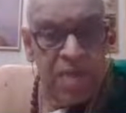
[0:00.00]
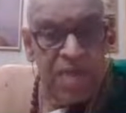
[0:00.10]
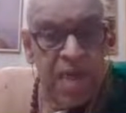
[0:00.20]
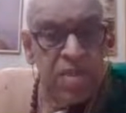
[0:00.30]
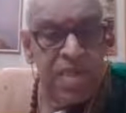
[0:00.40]

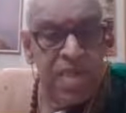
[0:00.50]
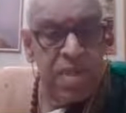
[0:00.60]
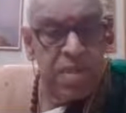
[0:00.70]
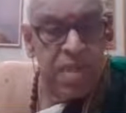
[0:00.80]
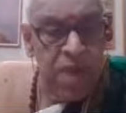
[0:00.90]
She
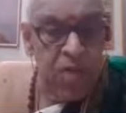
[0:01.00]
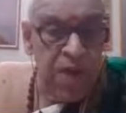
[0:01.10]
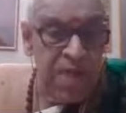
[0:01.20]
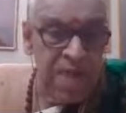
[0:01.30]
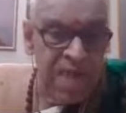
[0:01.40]
is
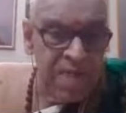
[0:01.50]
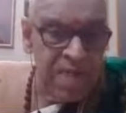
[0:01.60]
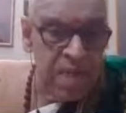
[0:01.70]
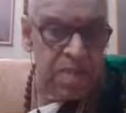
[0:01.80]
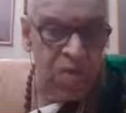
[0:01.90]
decorated, he
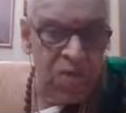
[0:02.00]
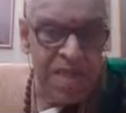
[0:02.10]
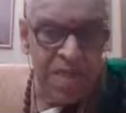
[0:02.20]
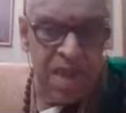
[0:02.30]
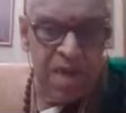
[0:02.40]
says,
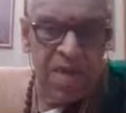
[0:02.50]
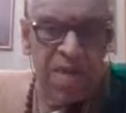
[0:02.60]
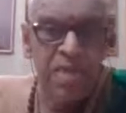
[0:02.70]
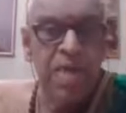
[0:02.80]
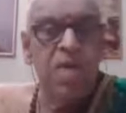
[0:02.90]
Bhushita. It
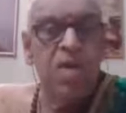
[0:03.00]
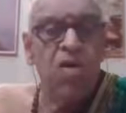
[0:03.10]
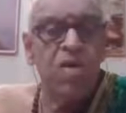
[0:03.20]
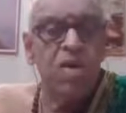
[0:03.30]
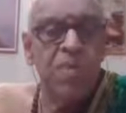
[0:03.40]
is like an
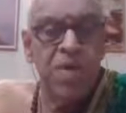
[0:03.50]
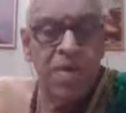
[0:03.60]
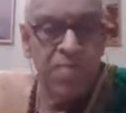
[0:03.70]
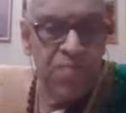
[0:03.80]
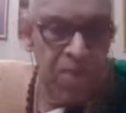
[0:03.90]
ornament.
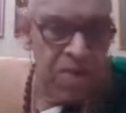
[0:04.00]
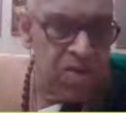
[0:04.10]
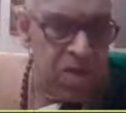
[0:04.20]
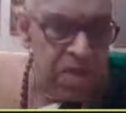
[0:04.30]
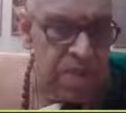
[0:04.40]
It is
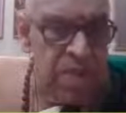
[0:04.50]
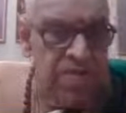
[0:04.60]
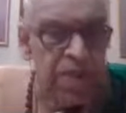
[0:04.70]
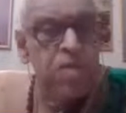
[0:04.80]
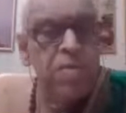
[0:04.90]
not just a
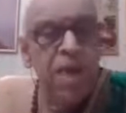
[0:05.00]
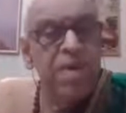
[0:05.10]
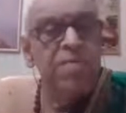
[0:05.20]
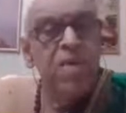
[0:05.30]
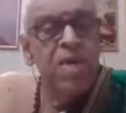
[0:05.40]

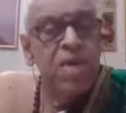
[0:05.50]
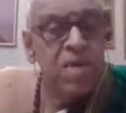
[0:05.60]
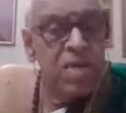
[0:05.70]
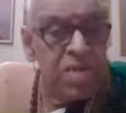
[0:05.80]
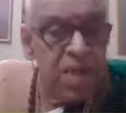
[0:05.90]
waistband.
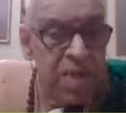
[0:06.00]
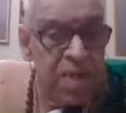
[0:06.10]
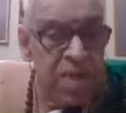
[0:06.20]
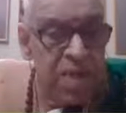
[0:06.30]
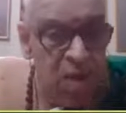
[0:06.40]
It is like
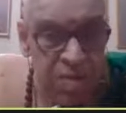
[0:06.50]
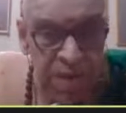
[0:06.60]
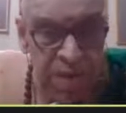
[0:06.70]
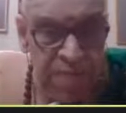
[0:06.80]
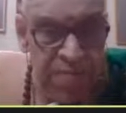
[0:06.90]
an
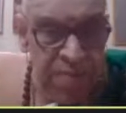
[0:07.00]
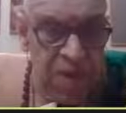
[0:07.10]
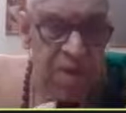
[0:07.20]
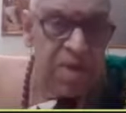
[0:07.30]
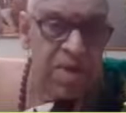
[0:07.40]
ornament.
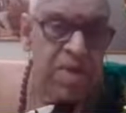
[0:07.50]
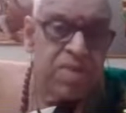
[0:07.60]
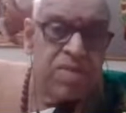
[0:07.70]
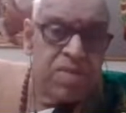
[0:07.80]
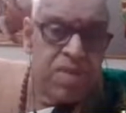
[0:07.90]
It is,